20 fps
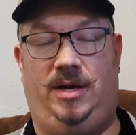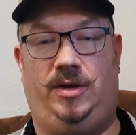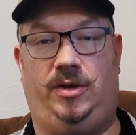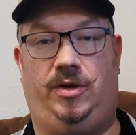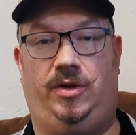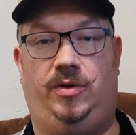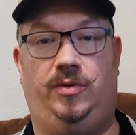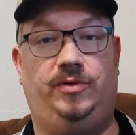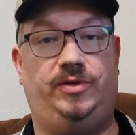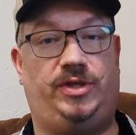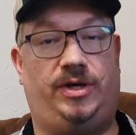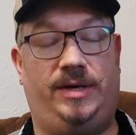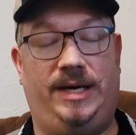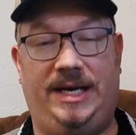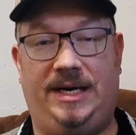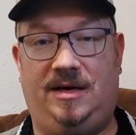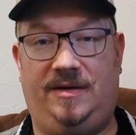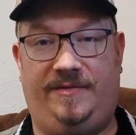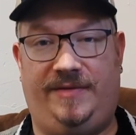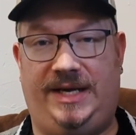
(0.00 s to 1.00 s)
user
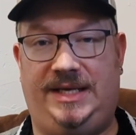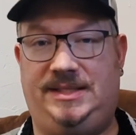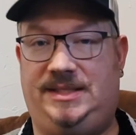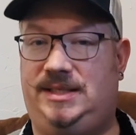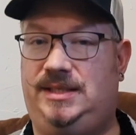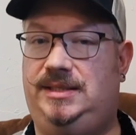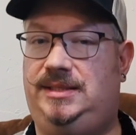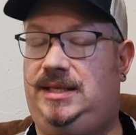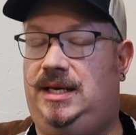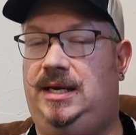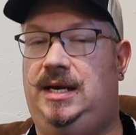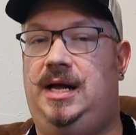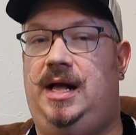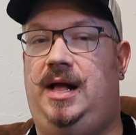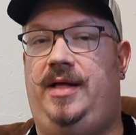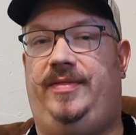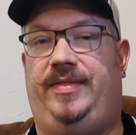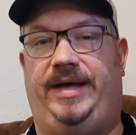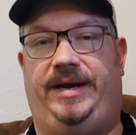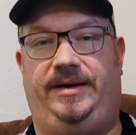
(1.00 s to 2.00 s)
interfaces
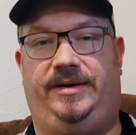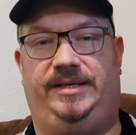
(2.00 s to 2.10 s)
that